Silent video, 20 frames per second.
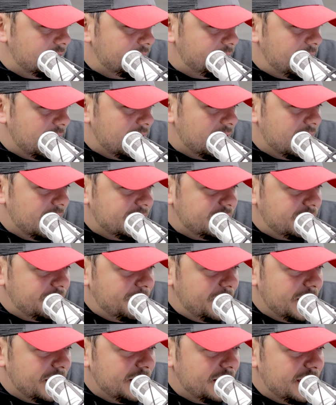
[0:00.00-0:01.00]
Paradise to
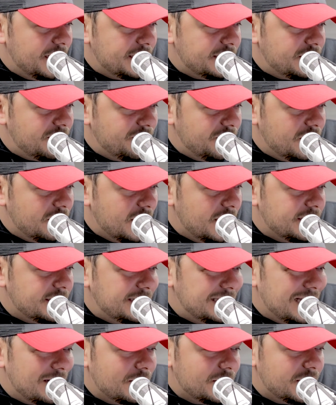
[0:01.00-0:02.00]
Paradise, the V-Rod is
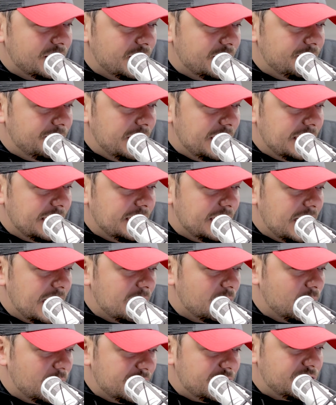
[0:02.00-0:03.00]
sounding good, man. I
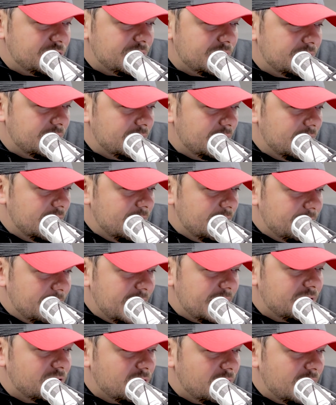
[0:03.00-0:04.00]
wish
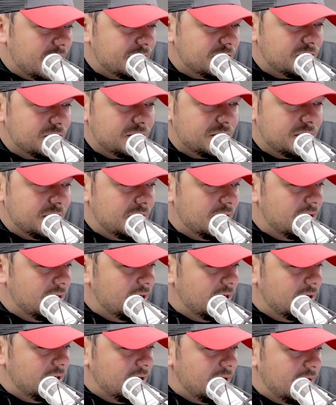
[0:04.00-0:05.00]
my garage
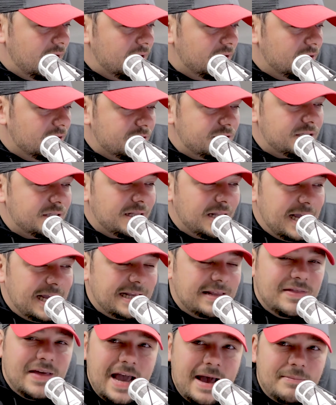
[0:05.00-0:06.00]
looks
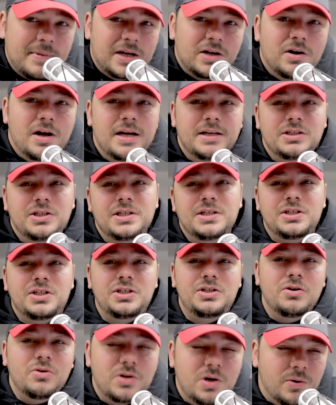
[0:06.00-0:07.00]
like that. My garage is
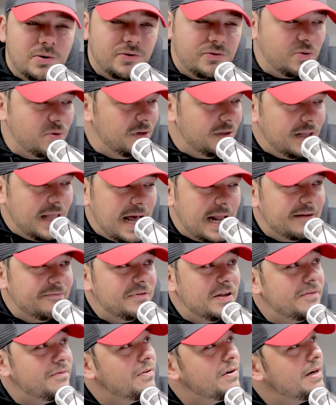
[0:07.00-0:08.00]
still going through a lot of
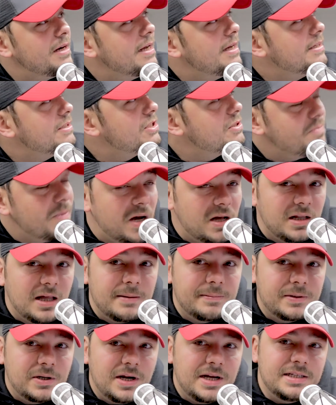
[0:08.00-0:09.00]
different small
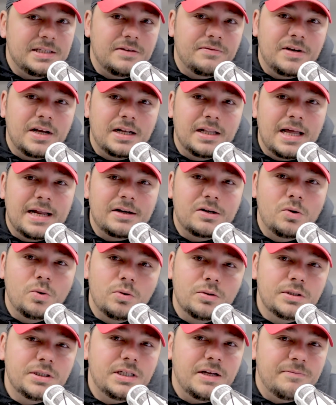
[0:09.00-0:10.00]
upgrades. I've got a lot of
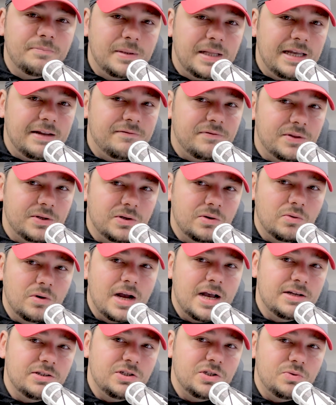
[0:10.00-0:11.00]
cool stuff planned for the
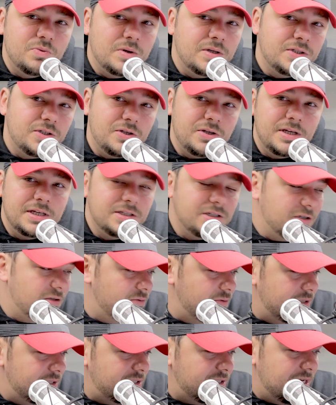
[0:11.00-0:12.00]
garage as well, so you guys are going
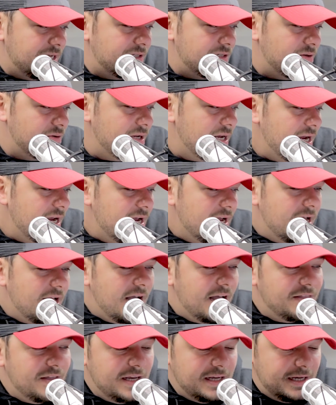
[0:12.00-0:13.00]
to want to stay tuned.
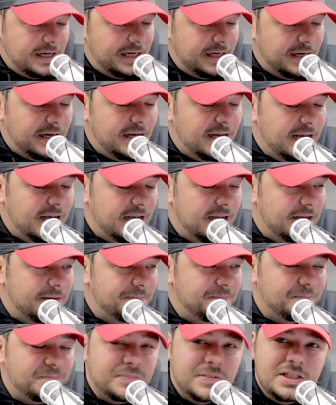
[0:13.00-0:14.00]
I think
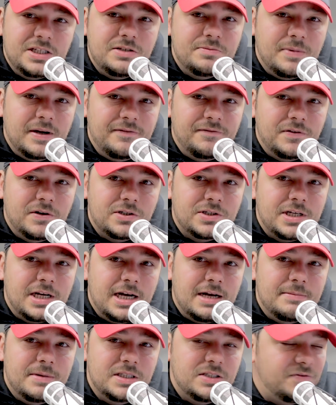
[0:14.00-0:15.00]
this is my first
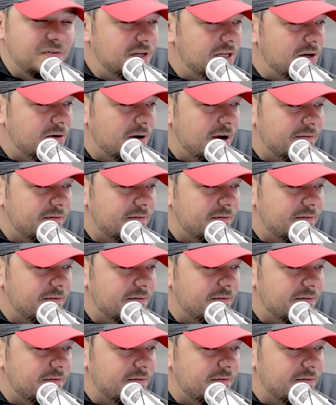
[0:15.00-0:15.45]
comments video.